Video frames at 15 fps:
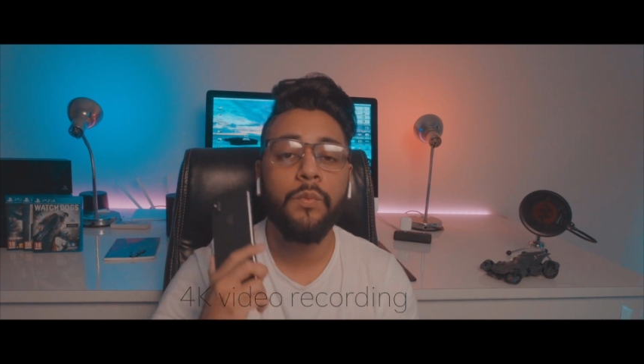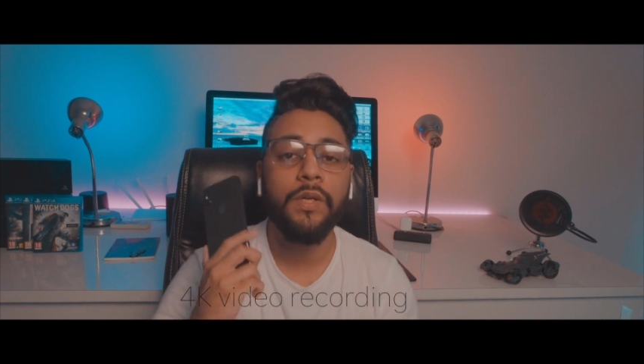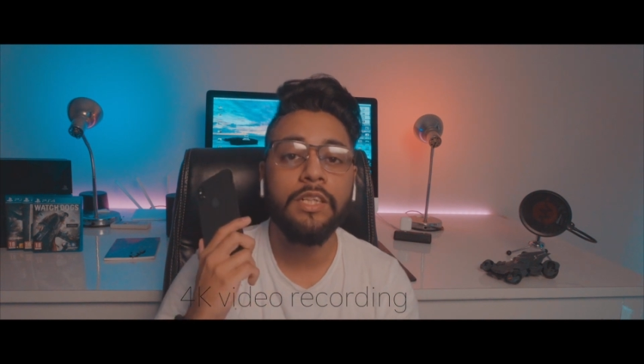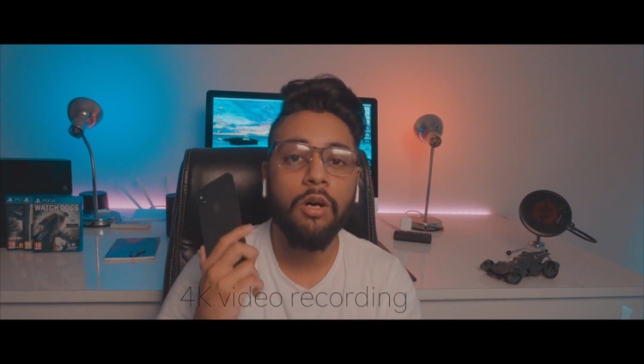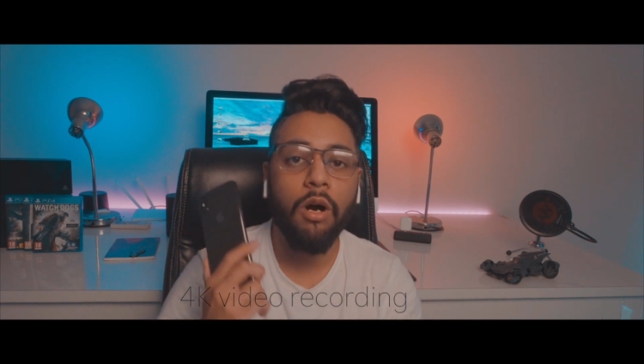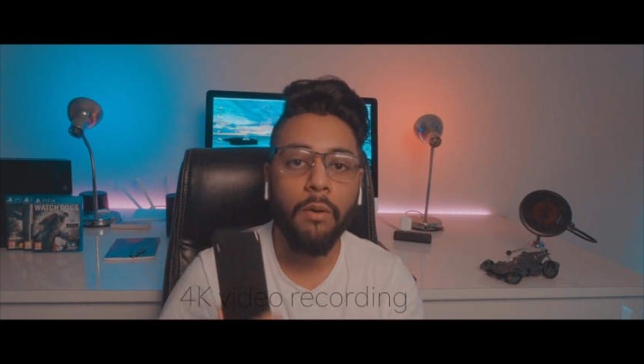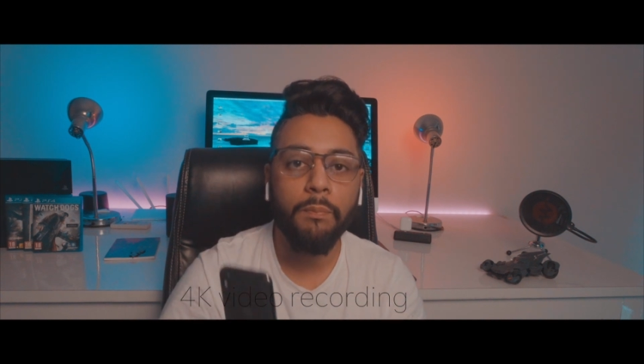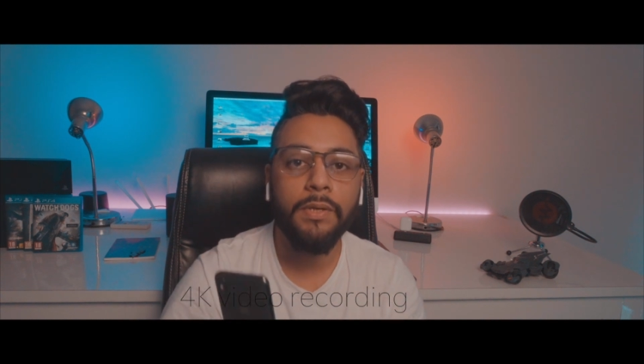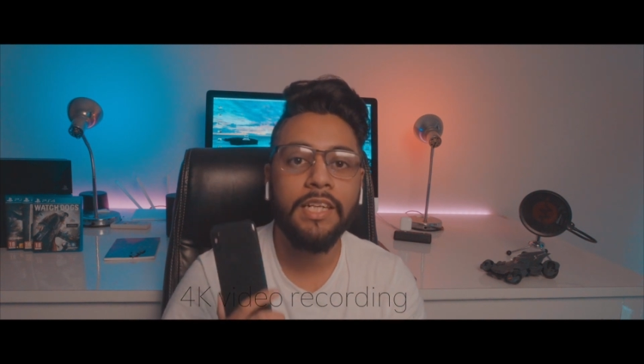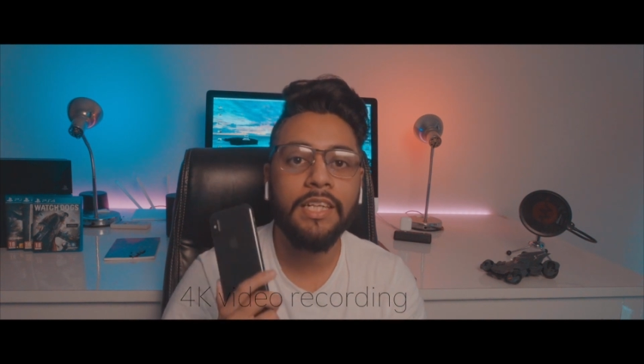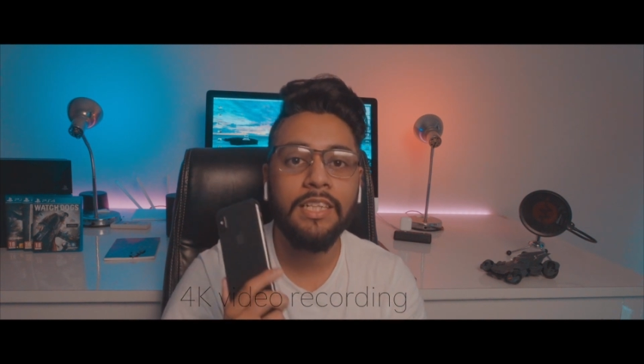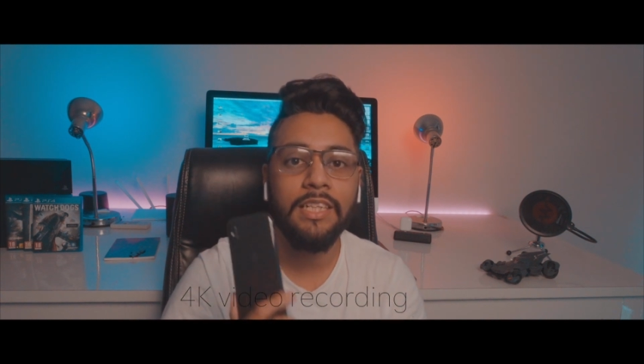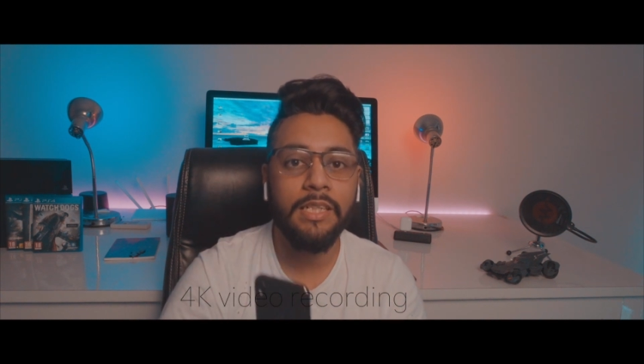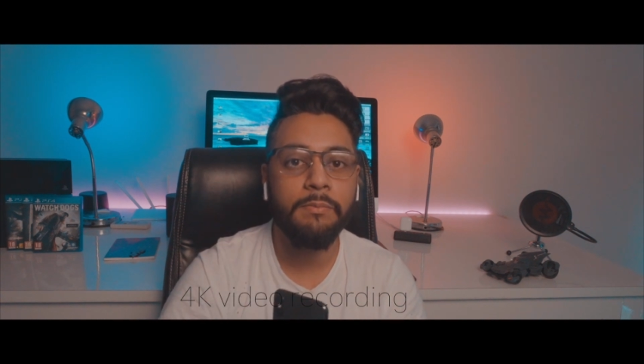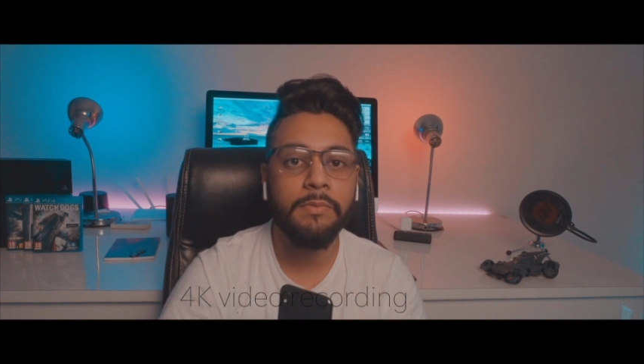with
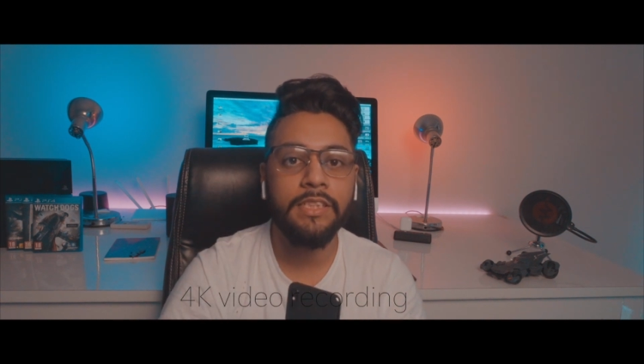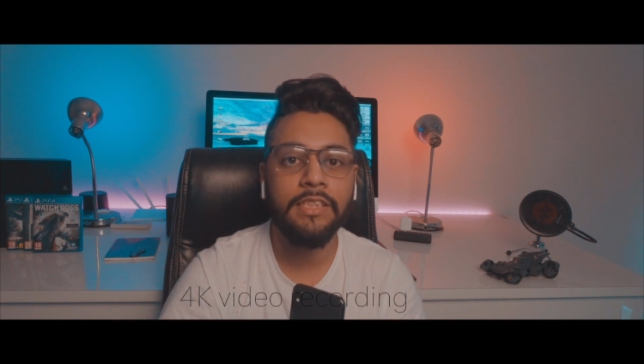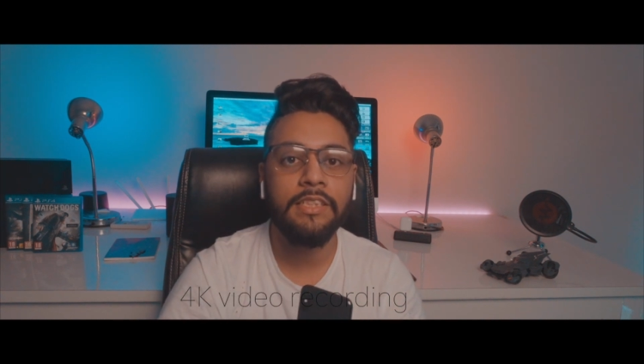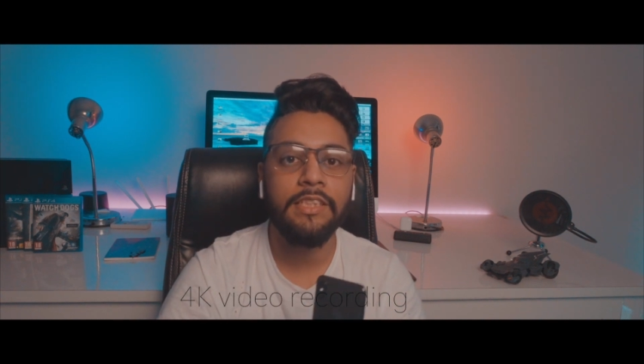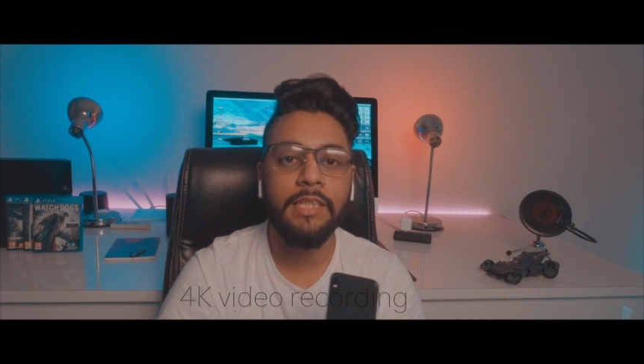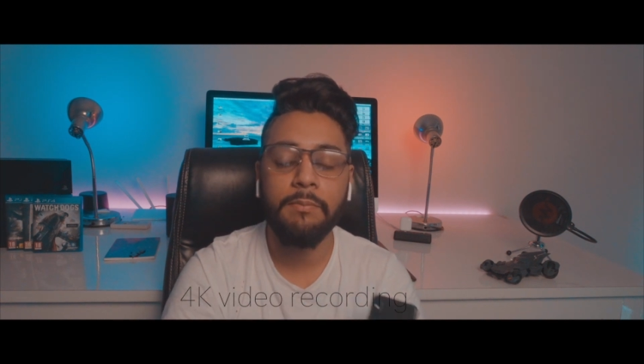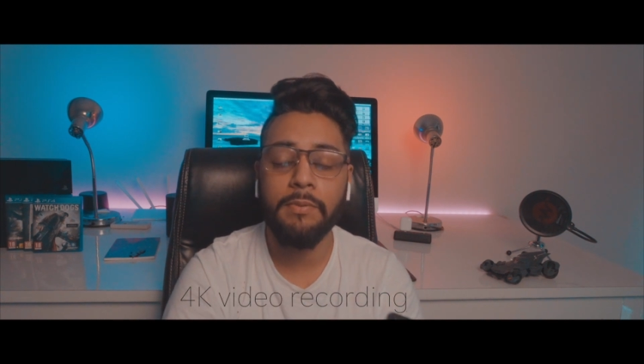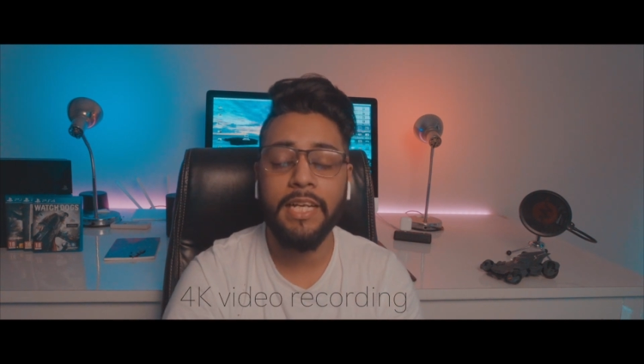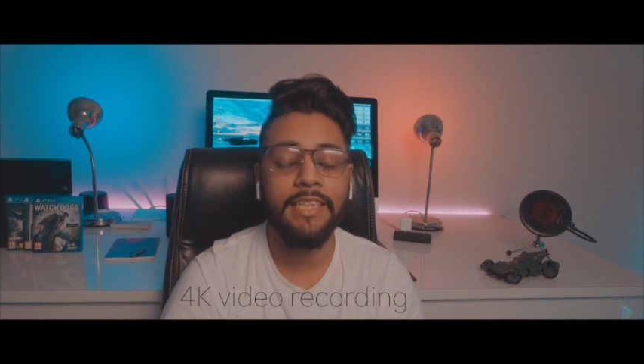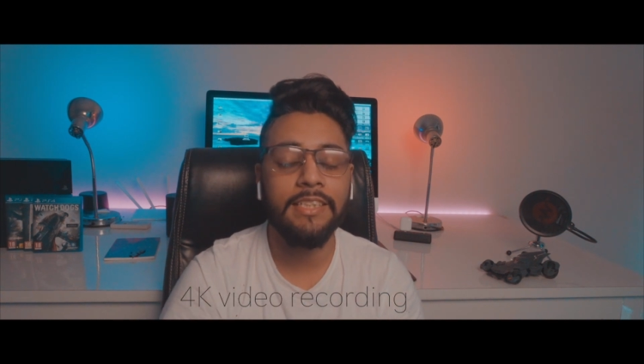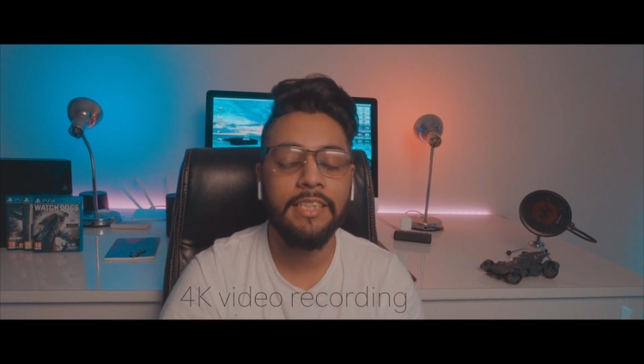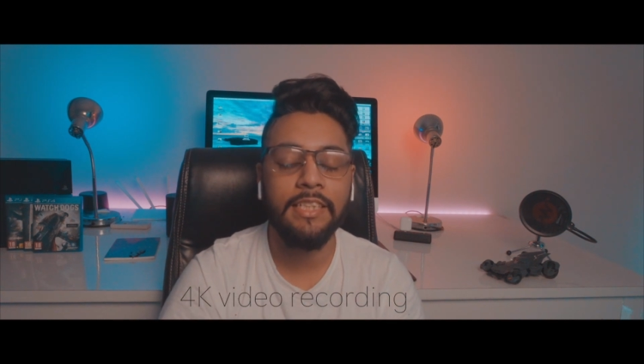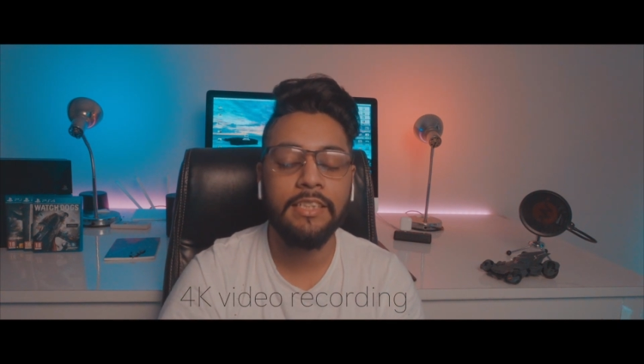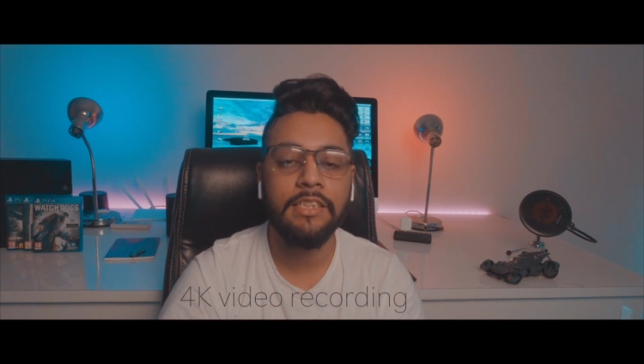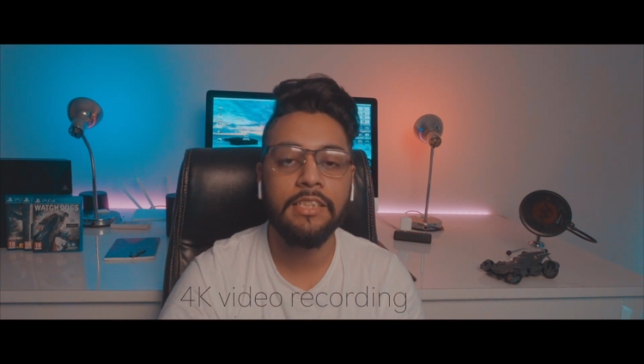optical image
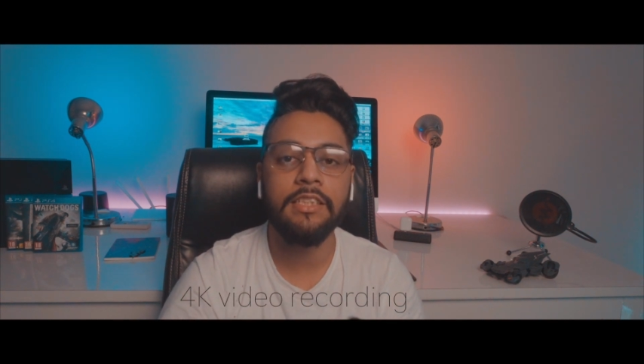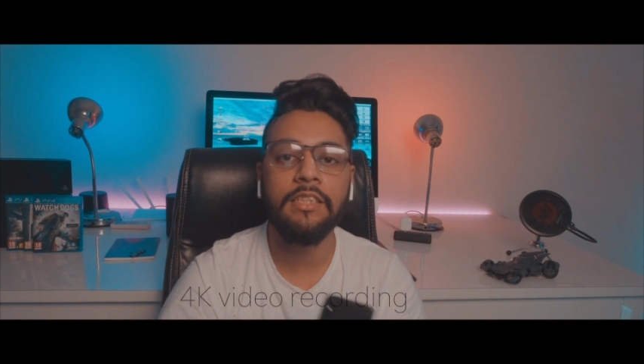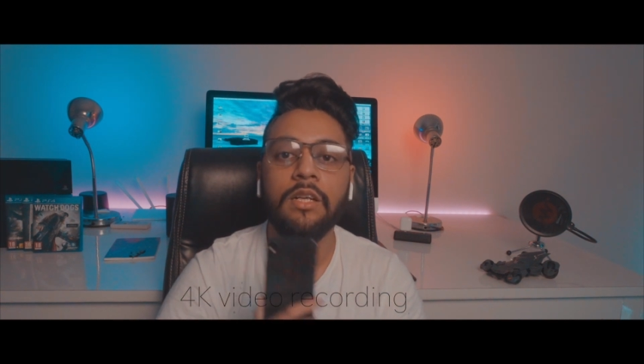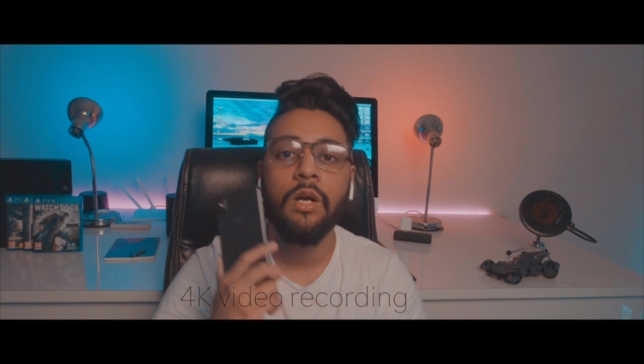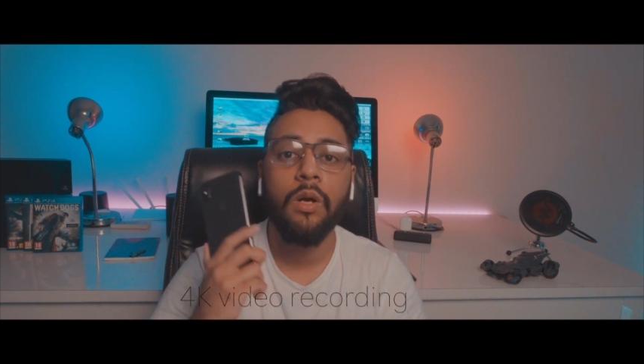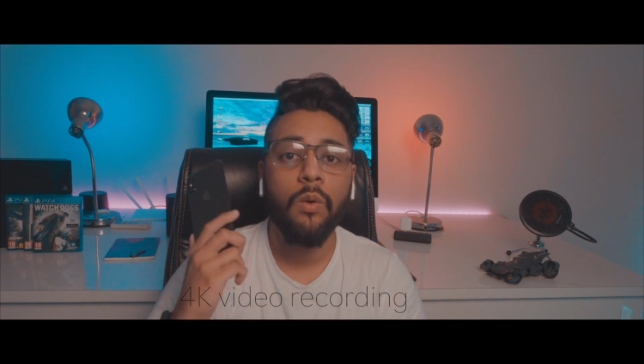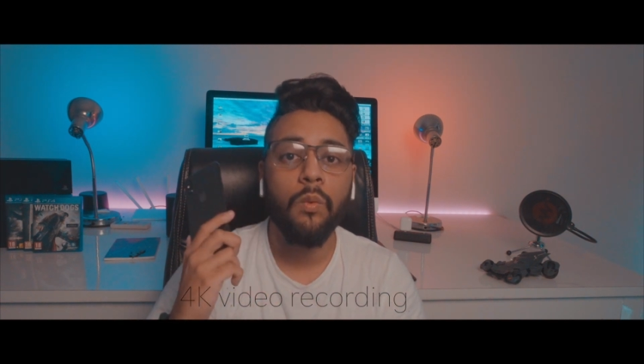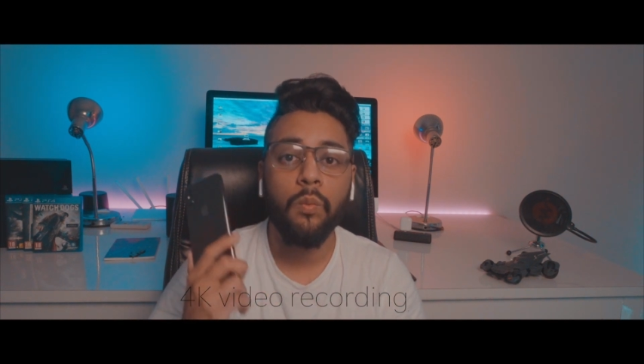stabilization,